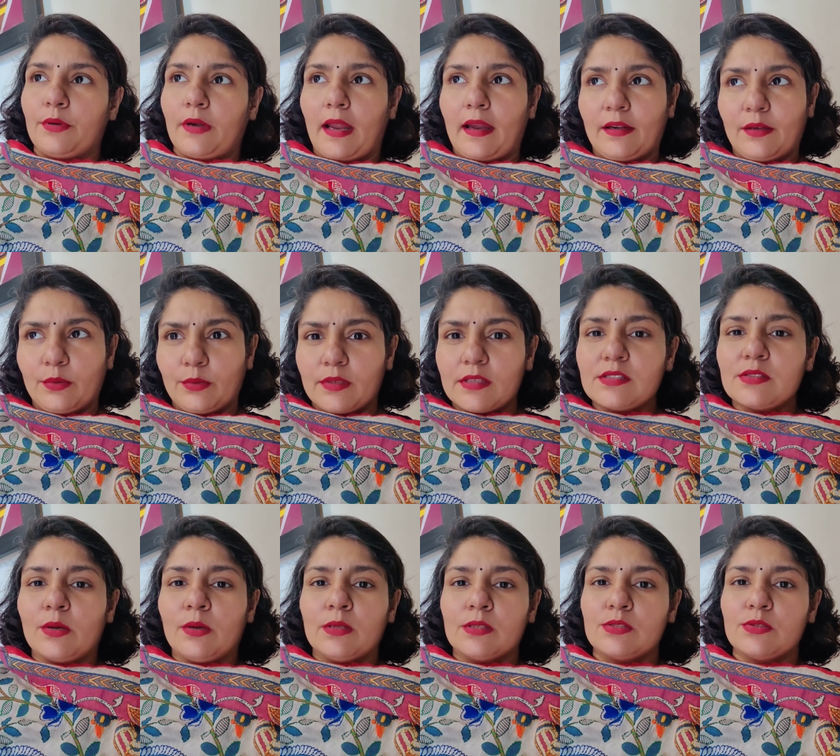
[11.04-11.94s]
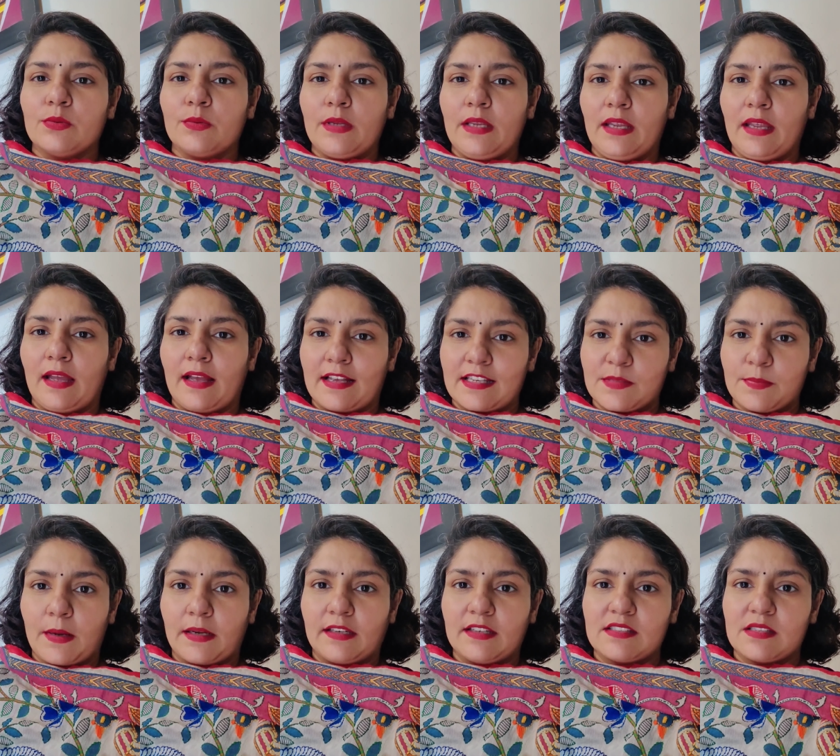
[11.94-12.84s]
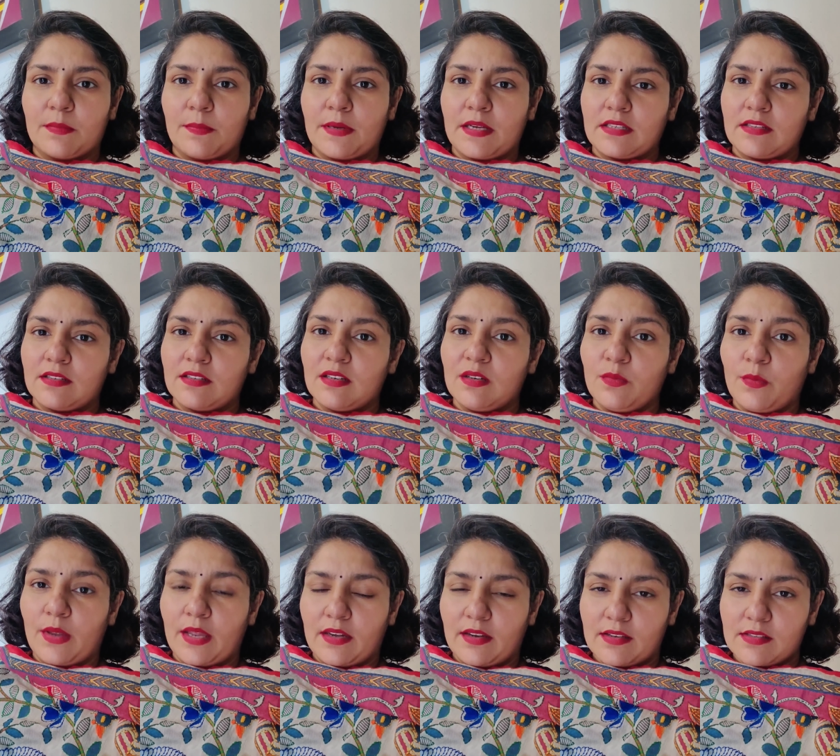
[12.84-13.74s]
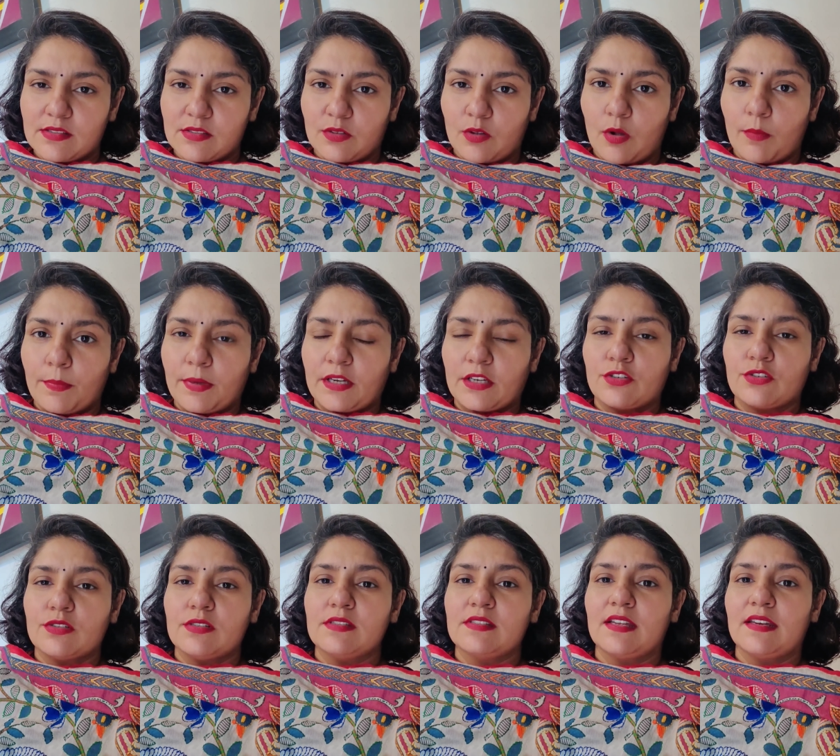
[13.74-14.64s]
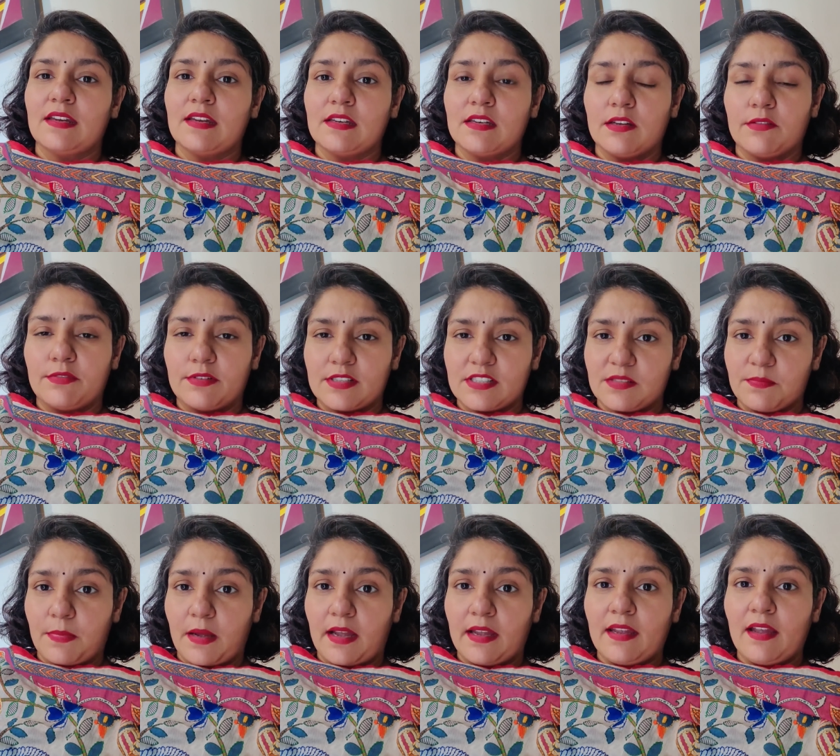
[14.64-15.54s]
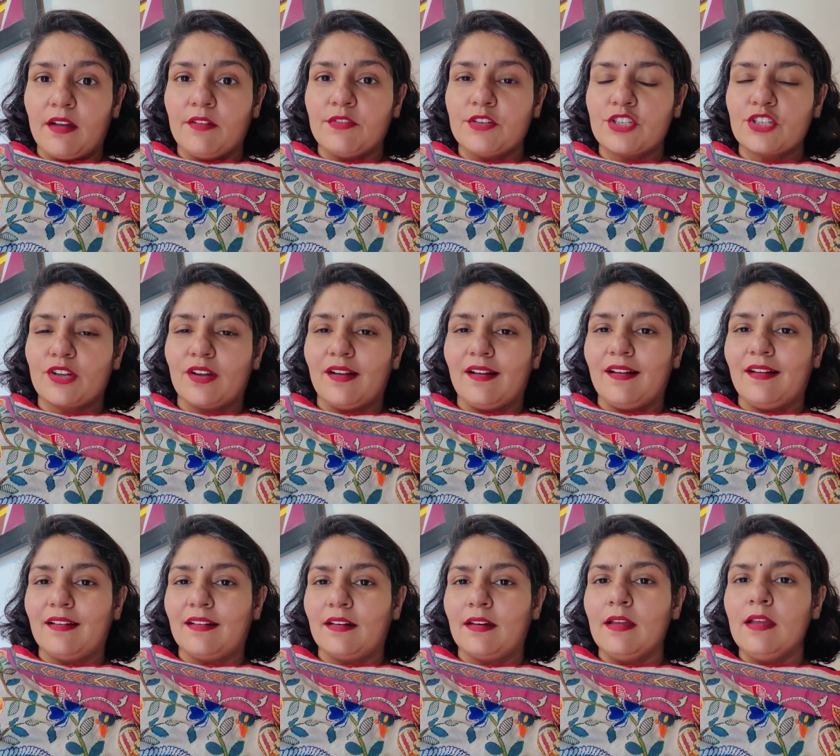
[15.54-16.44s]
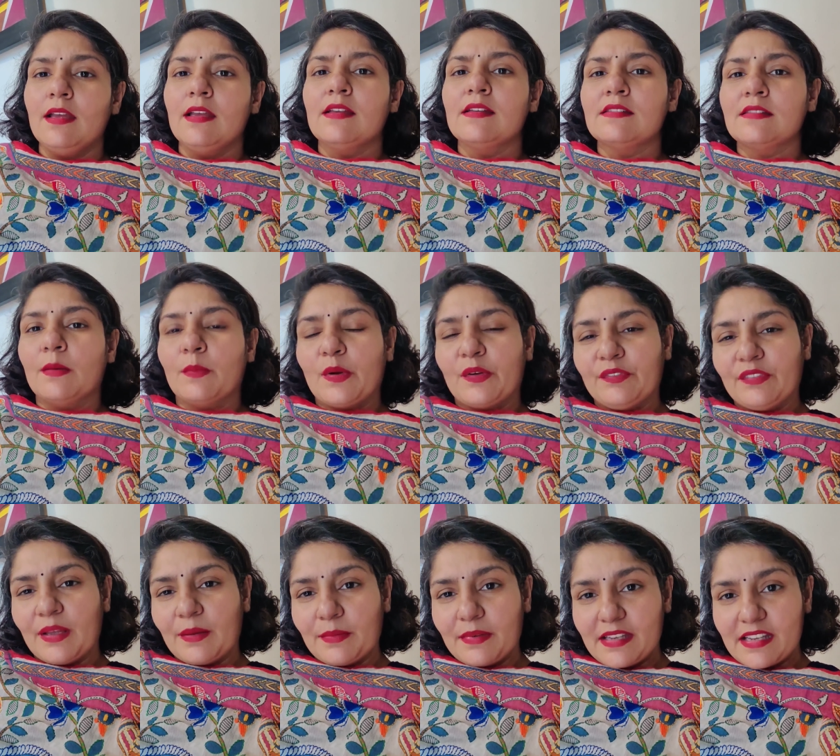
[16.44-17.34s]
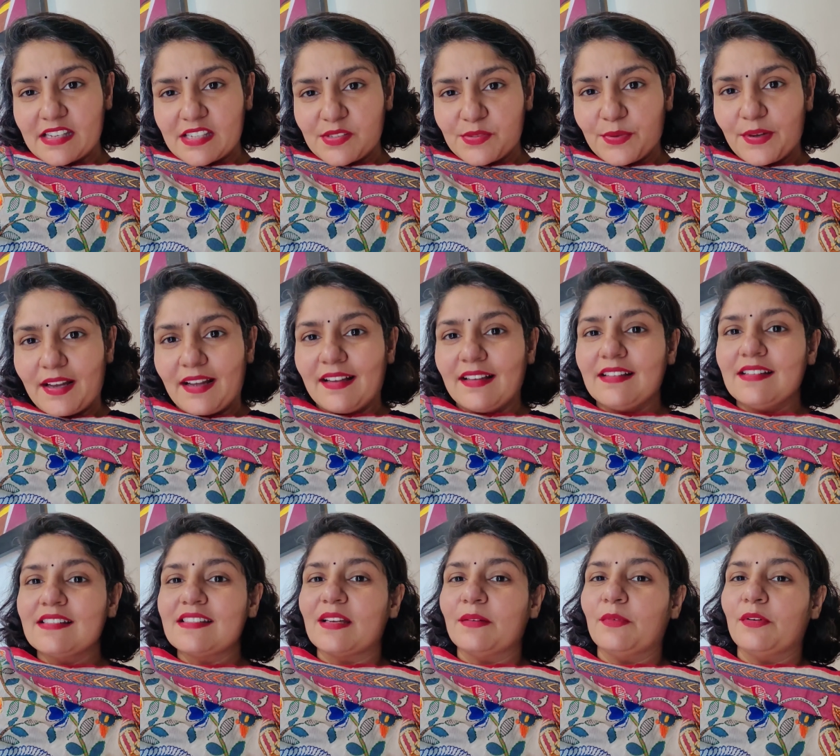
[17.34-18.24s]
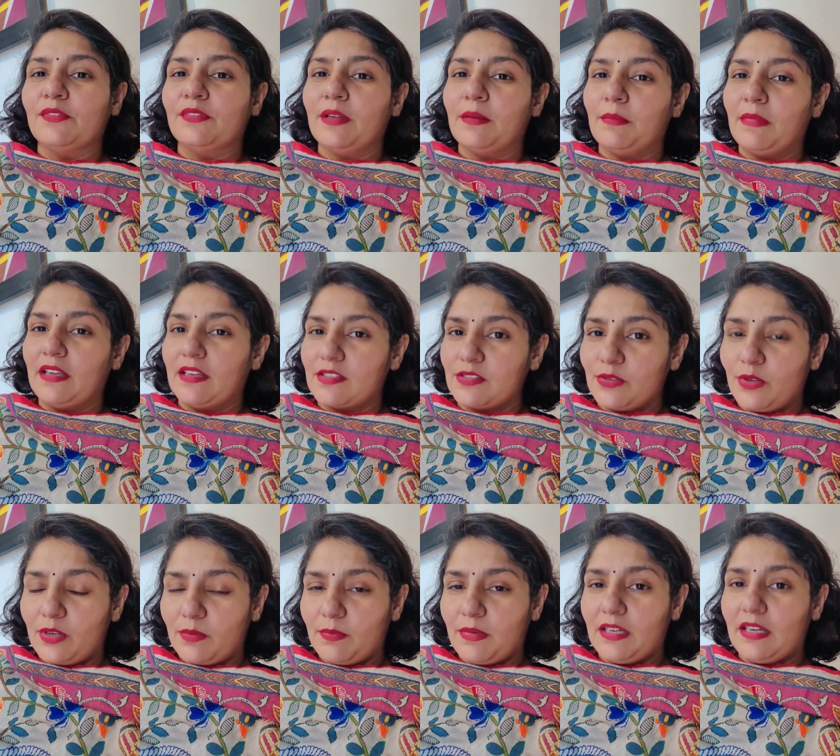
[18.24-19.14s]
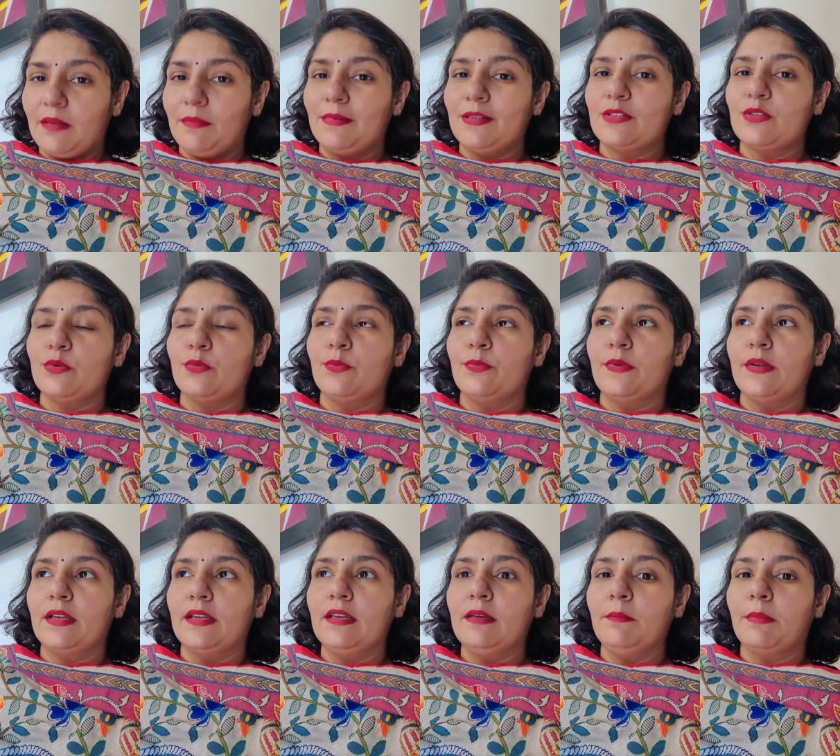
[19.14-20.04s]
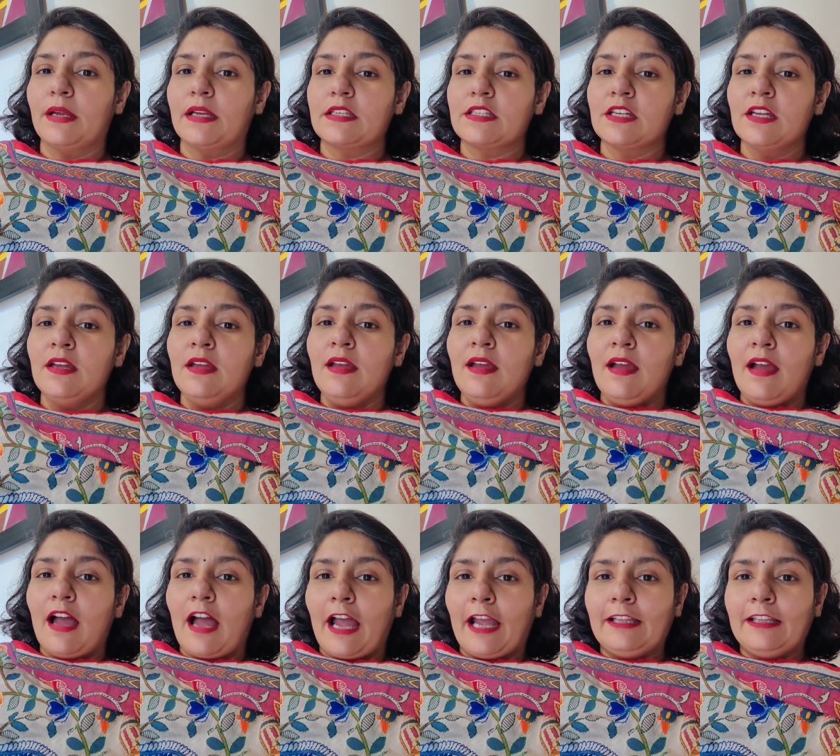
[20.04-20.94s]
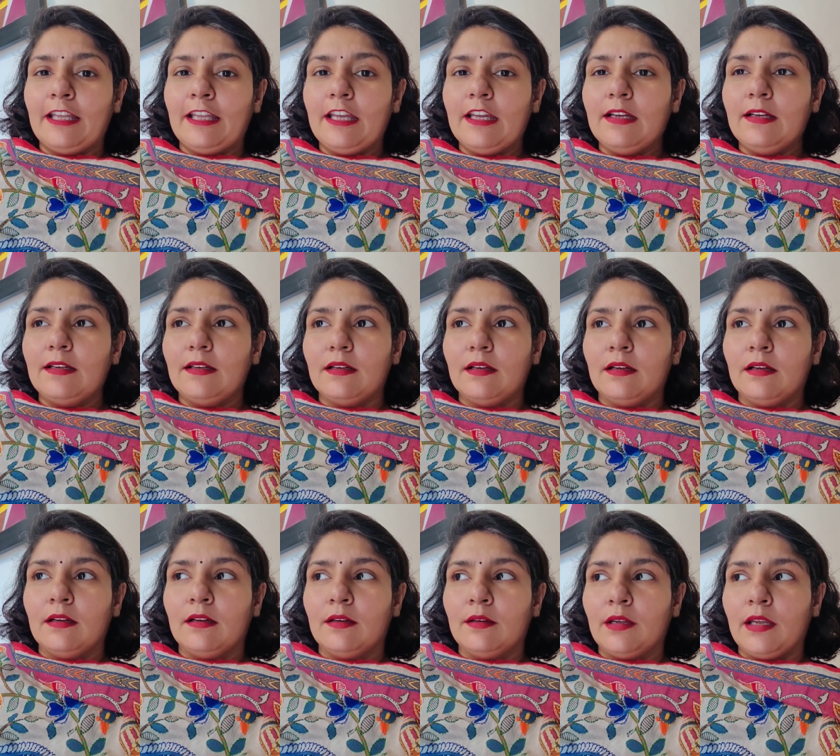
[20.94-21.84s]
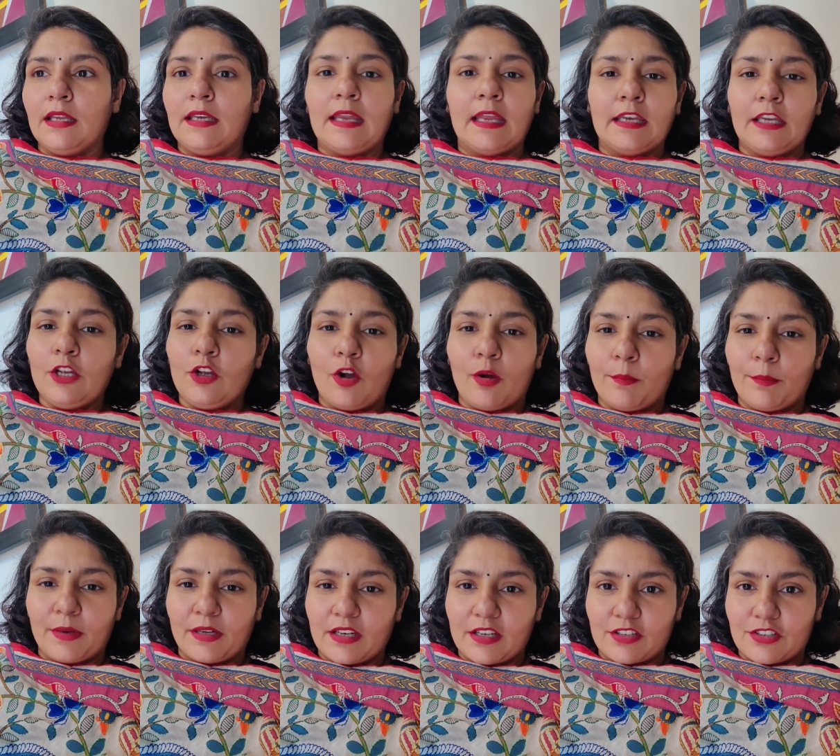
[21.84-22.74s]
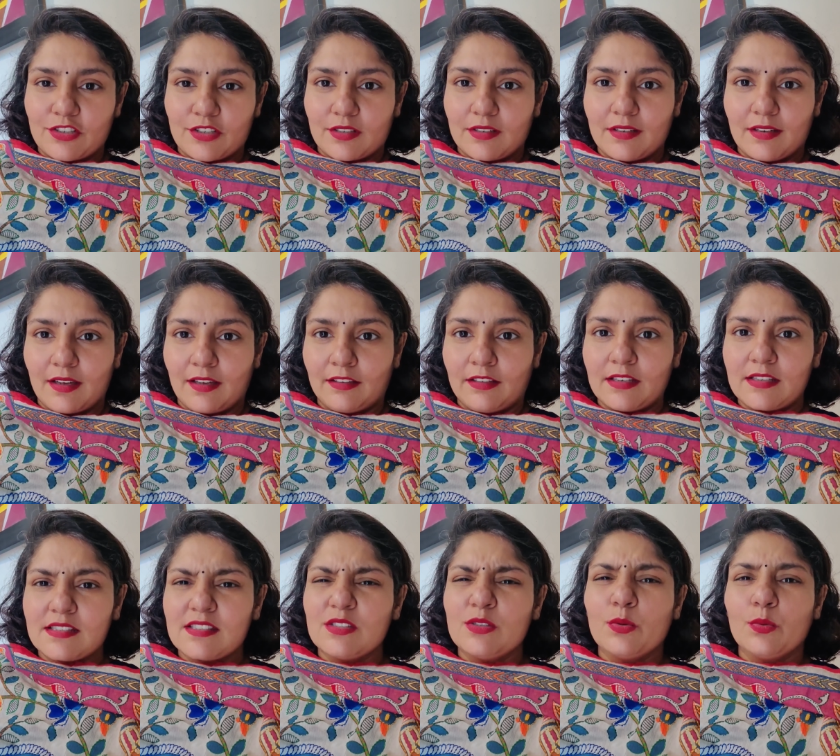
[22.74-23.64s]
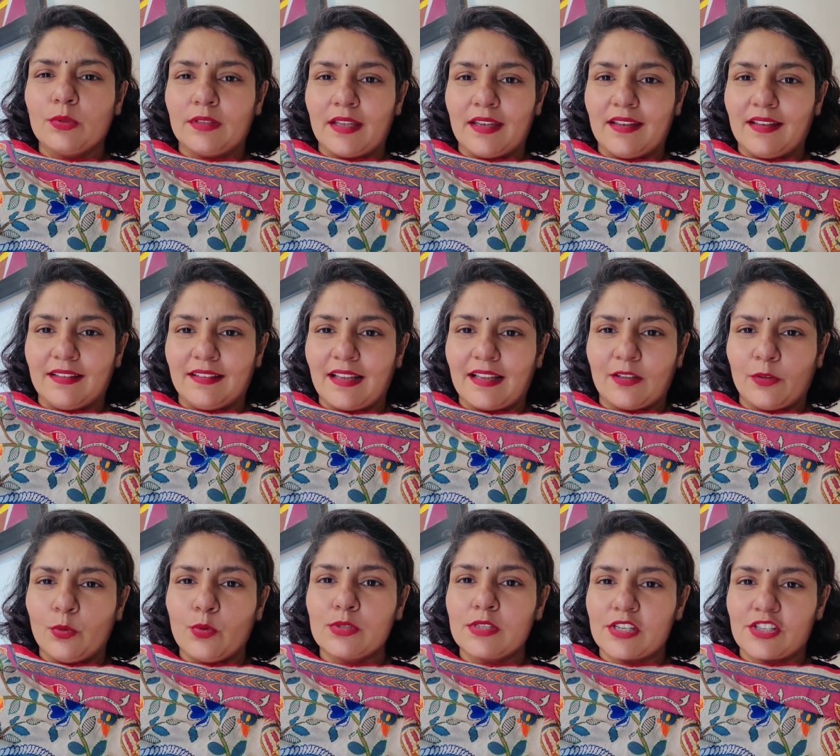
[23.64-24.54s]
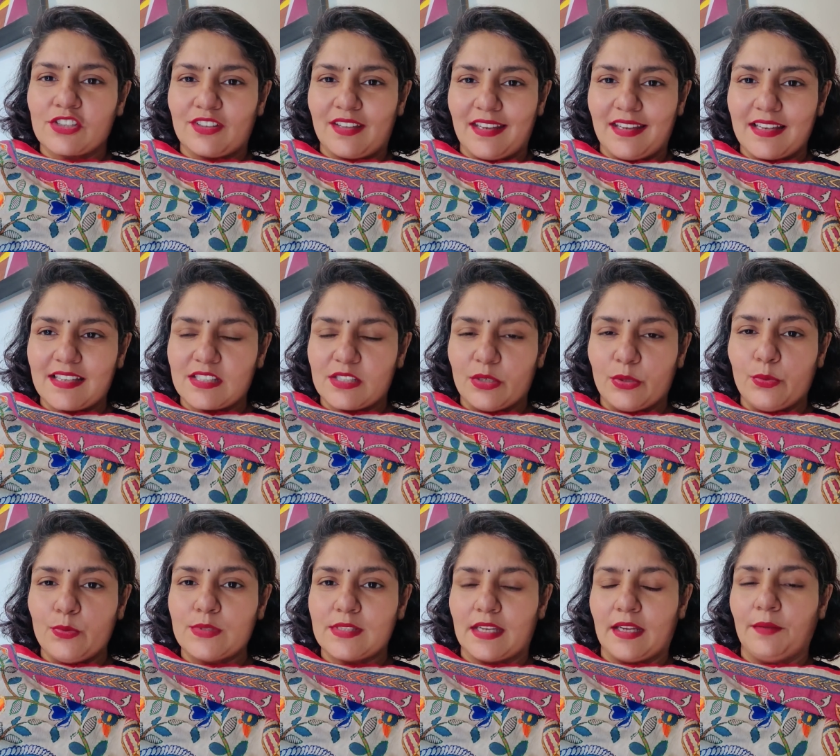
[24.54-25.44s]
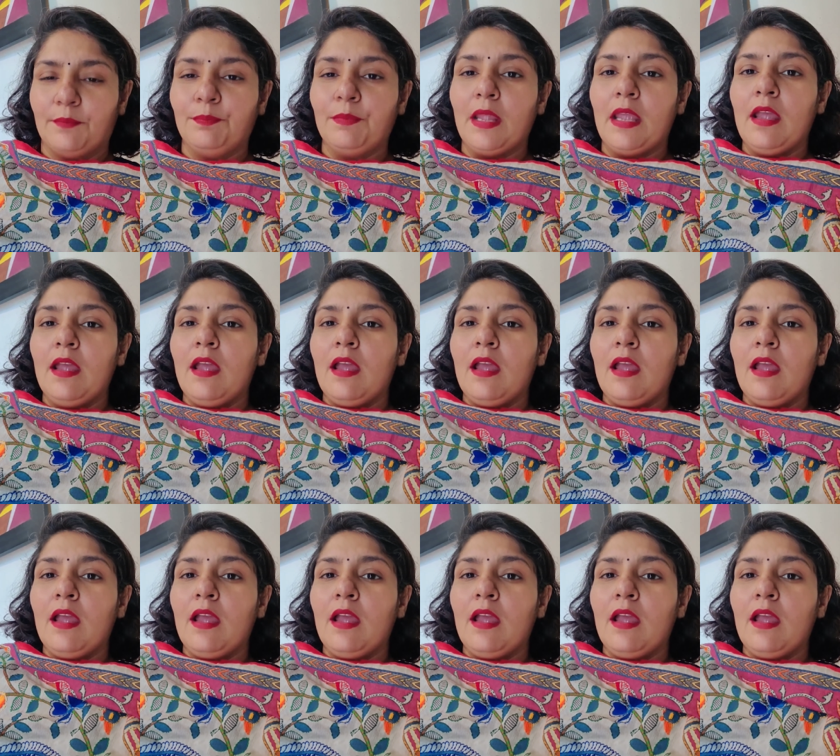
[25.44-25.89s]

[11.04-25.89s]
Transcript: Prior to this, also, he has participated in various competitions and endeavors by Avishkaar. Some of them he has won, some of them he has not been able to win. But I think uh, in any competition, there is no thing, no, no such thing as losing,